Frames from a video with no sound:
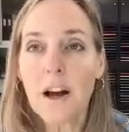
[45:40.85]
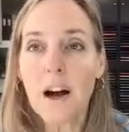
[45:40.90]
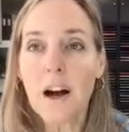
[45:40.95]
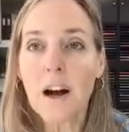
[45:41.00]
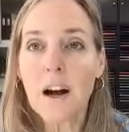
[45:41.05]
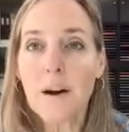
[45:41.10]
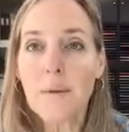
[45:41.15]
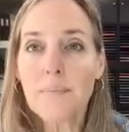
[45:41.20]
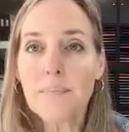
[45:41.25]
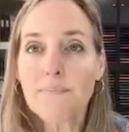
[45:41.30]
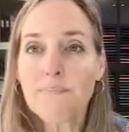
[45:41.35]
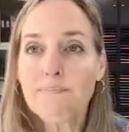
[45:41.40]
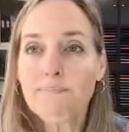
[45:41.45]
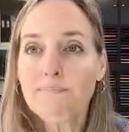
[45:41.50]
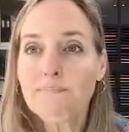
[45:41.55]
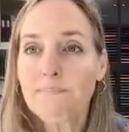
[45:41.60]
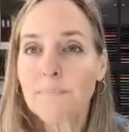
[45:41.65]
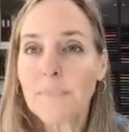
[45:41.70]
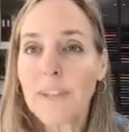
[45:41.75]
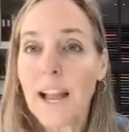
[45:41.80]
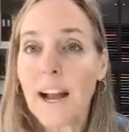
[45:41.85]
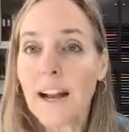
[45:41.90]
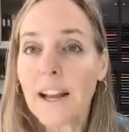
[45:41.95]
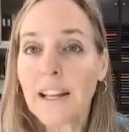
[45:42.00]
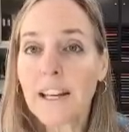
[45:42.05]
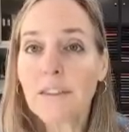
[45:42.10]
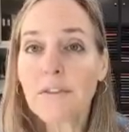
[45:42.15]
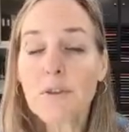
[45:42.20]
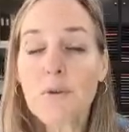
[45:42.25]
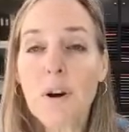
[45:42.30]
Yeah,
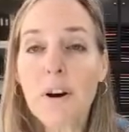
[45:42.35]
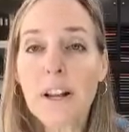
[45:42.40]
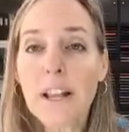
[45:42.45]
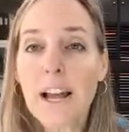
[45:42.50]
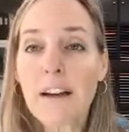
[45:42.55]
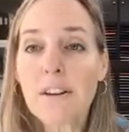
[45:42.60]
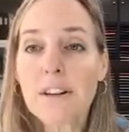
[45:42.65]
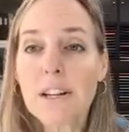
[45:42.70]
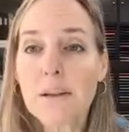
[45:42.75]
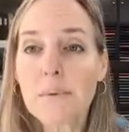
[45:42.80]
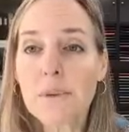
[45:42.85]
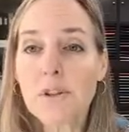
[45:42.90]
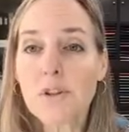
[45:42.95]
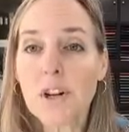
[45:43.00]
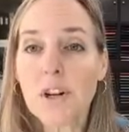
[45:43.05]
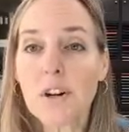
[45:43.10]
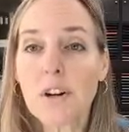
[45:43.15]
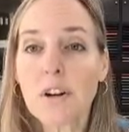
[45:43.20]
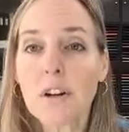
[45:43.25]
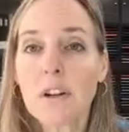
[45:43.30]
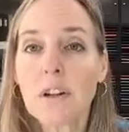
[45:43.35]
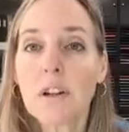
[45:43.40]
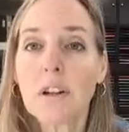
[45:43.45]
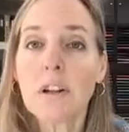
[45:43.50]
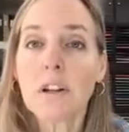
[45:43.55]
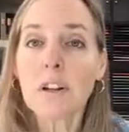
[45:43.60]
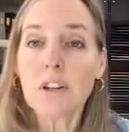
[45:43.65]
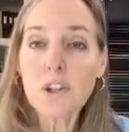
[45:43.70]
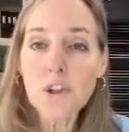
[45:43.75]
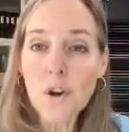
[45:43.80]
and if you already have a demonstrator,
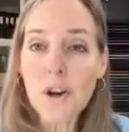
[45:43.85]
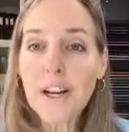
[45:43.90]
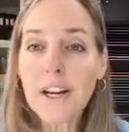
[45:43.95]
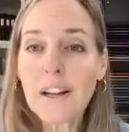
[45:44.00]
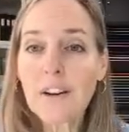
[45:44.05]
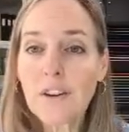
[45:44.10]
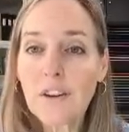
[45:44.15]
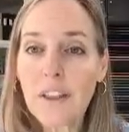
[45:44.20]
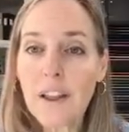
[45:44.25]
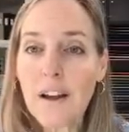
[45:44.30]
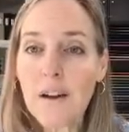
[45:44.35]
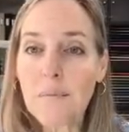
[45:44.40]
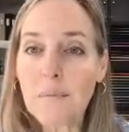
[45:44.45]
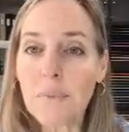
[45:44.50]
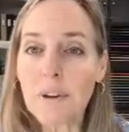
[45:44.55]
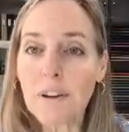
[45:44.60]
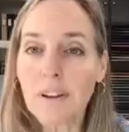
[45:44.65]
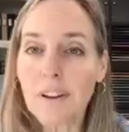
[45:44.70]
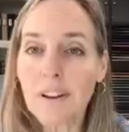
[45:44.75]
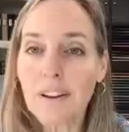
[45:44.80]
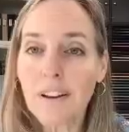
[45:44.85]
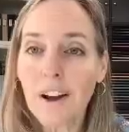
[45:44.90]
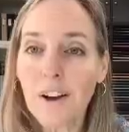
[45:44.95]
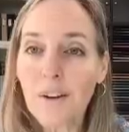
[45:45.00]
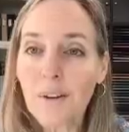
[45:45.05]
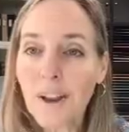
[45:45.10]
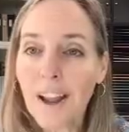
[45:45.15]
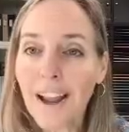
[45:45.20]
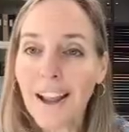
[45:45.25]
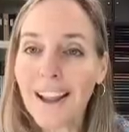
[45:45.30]
join under them,
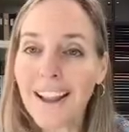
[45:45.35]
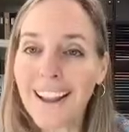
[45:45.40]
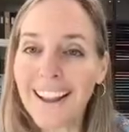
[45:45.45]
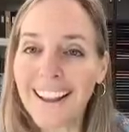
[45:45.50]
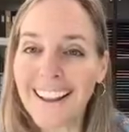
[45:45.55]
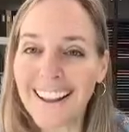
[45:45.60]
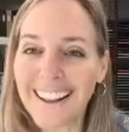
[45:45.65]
okay?